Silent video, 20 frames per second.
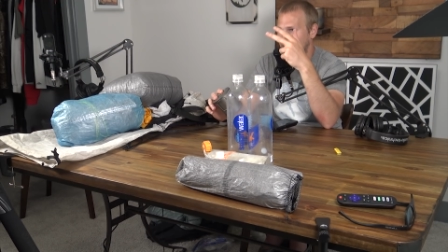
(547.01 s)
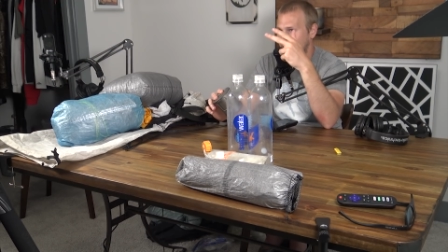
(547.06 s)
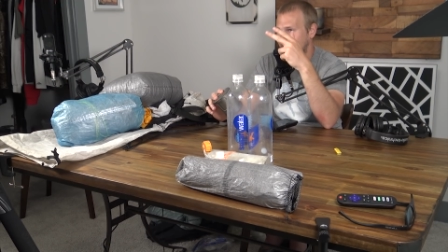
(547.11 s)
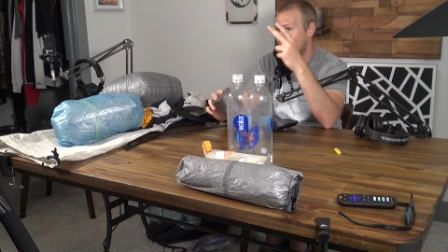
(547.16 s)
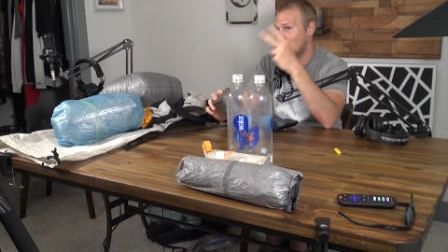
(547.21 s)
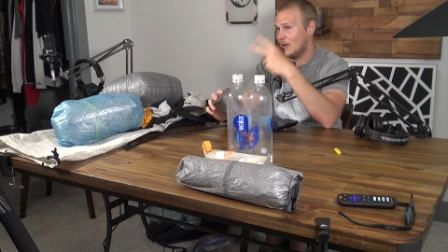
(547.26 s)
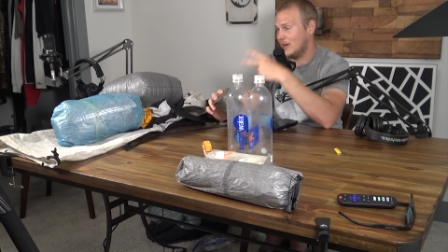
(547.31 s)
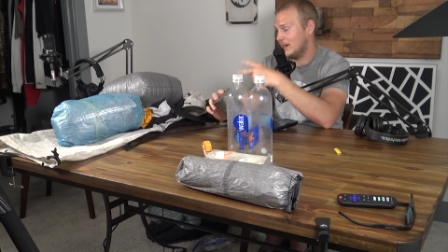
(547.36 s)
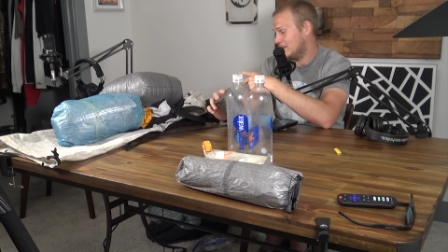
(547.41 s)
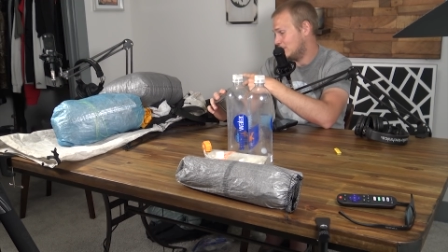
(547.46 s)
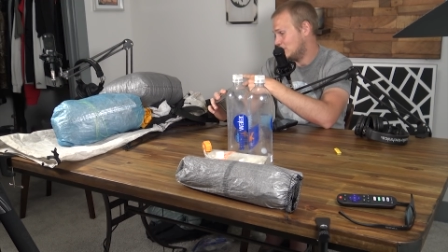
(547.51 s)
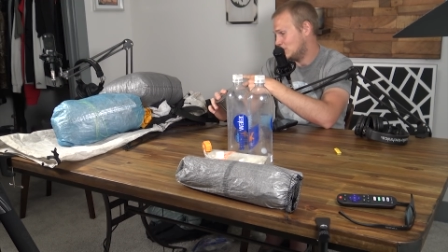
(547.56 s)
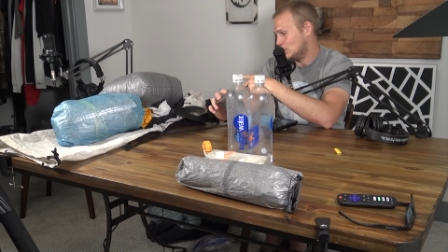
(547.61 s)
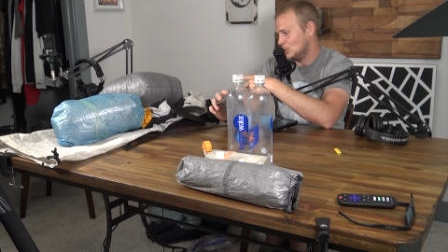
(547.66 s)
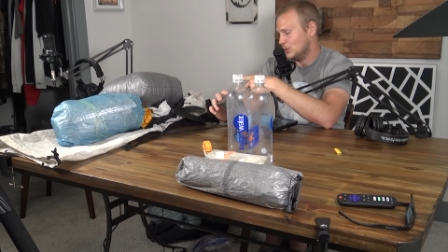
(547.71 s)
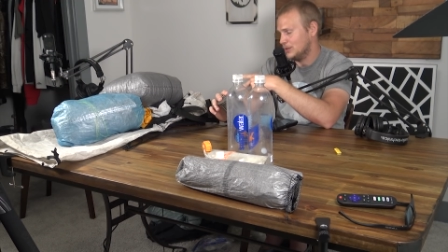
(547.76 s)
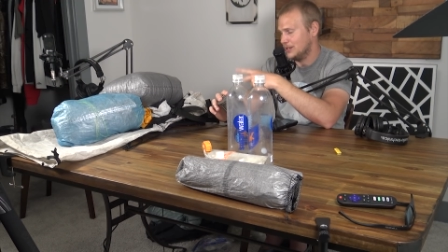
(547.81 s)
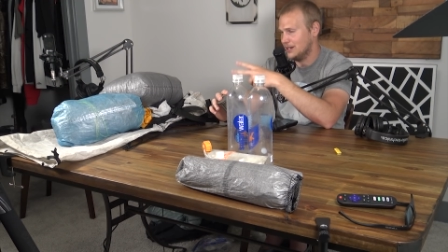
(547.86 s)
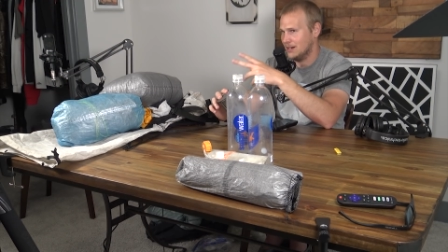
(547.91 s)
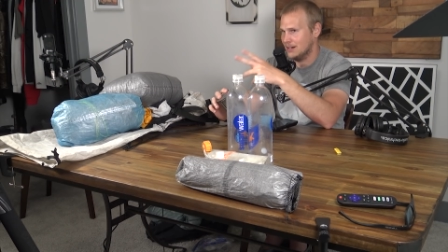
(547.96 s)
Now I have
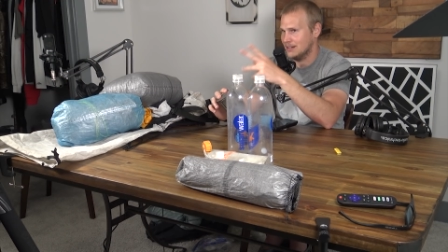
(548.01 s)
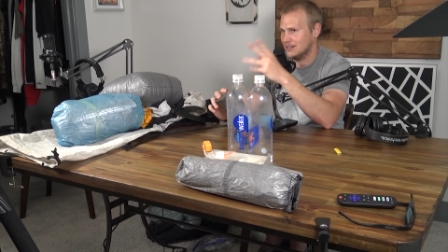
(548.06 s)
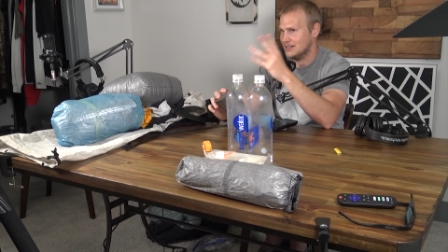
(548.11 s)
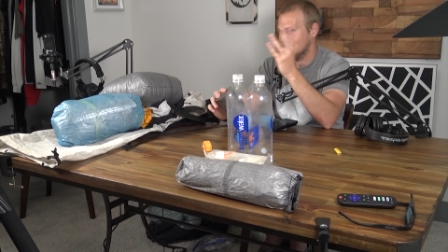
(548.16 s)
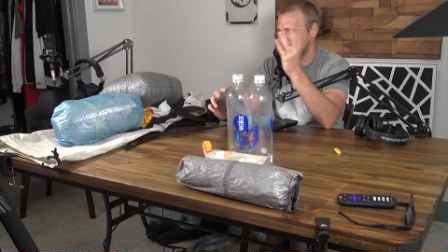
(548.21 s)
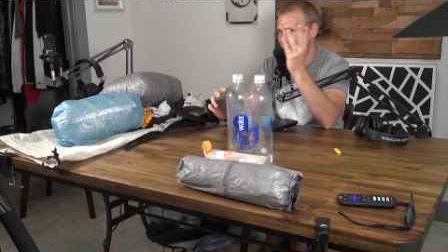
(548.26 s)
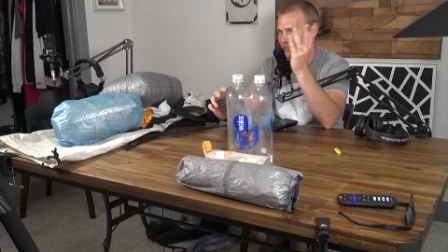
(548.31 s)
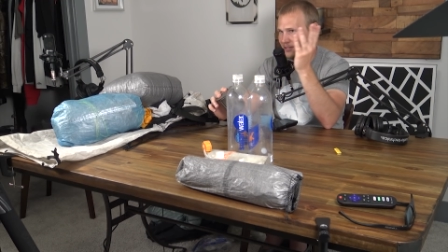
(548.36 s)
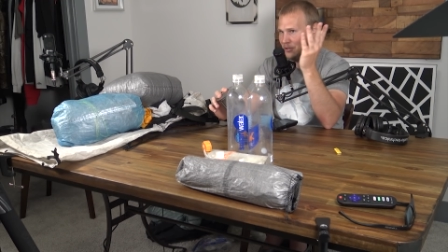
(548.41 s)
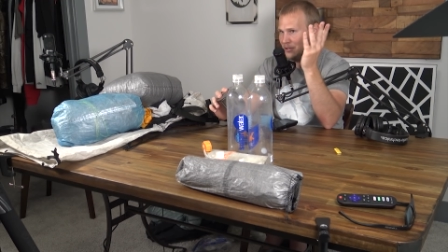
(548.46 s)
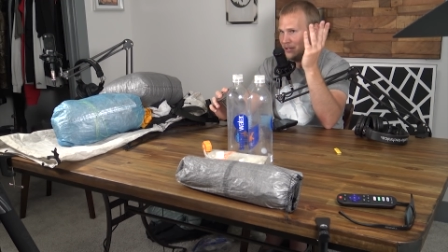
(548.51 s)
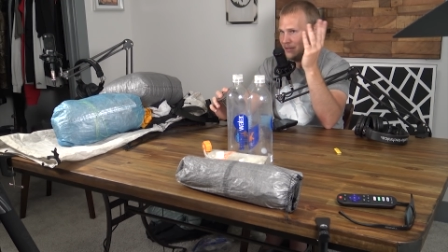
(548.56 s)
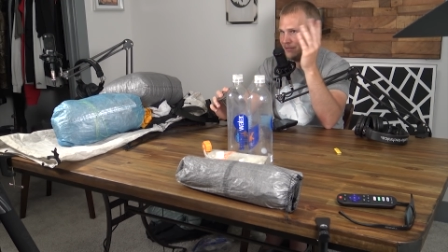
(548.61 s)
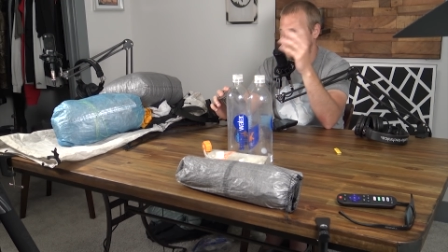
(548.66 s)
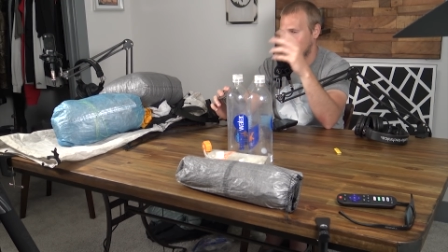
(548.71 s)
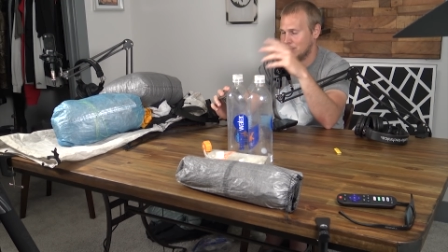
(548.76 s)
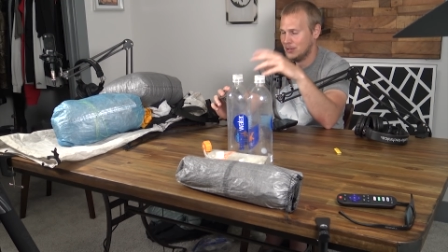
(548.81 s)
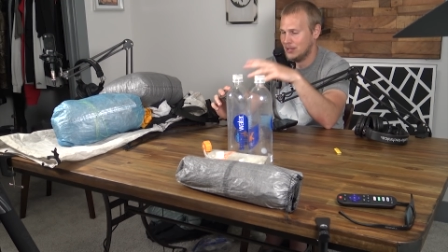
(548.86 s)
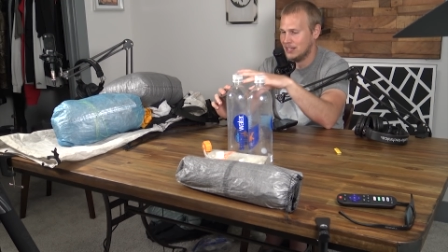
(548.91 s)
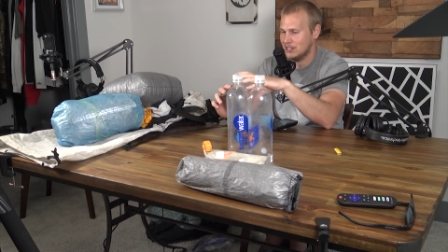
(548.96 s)
2 in there because it's still in there
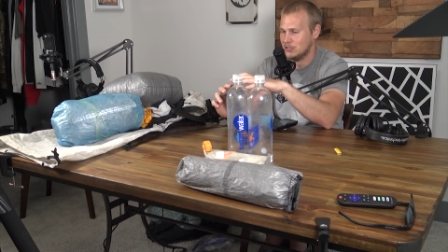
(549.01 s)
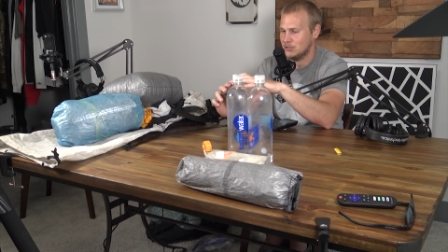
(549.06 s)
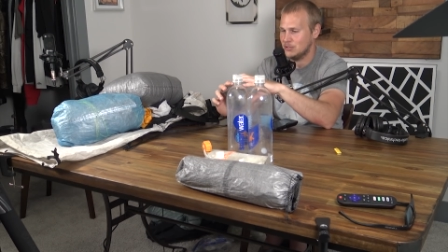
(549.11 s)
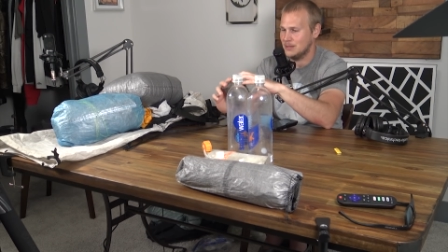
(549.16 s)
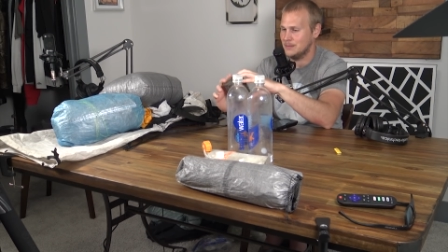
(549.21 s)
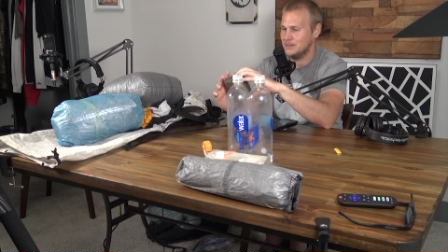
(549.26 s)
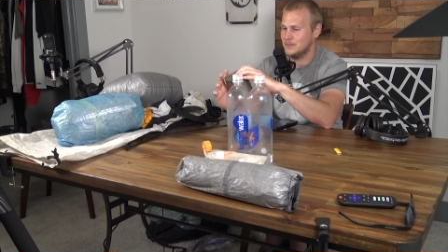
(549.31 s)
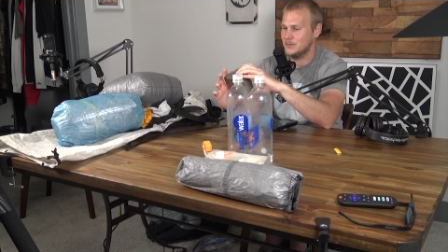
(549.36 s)
from our last trip.